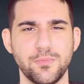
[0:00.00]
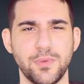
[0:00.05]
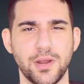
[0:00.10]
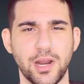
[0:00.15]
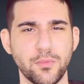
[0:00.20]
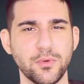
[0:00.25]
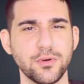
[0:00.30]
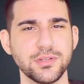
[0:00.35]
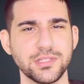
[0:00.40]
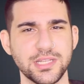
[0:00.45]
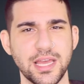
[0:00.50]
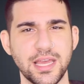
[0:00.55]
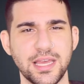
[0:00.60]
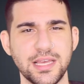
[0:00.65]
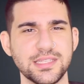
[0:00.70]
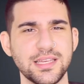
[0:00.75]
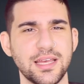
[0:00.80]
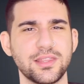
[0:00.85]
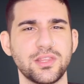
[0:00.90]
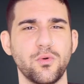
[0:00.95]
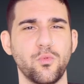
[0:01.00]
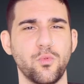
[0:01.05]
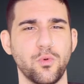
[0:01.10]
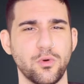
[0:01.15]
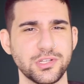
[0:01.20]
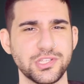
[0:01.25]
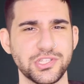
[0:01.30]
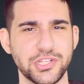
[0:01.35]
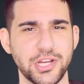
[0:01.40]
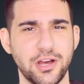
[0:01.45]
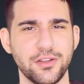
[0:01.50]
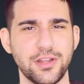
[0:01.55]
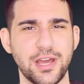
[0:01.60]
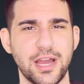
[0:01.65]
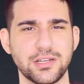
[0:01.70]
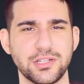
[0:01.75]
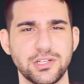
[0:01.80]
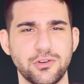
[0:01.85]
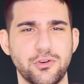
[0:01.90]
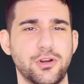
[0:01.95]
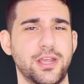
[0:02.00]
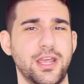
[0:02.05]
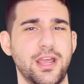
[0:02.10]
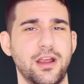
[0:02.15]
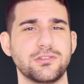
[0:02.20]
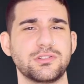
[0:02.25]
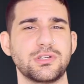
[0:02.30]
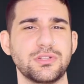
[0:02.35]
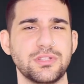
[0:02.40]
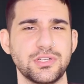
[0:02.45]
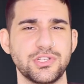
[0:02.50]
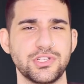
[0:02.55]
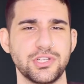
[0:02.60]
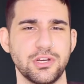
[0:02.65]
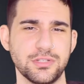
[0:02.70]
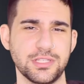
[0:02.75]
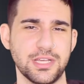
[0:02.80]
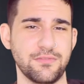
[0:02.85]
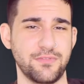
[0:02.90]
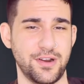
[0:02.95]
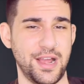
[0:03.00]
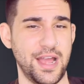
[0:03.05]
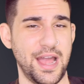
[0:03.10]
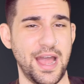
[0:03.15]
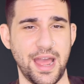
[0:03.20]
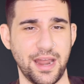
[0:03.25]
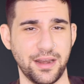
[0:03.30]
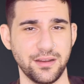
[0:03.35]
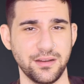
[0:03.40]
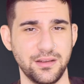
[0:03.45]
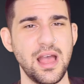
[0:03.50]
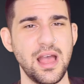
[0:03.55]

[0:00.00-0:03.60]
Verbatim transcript: but I will say he's not the worst child actor or character this show has ever had.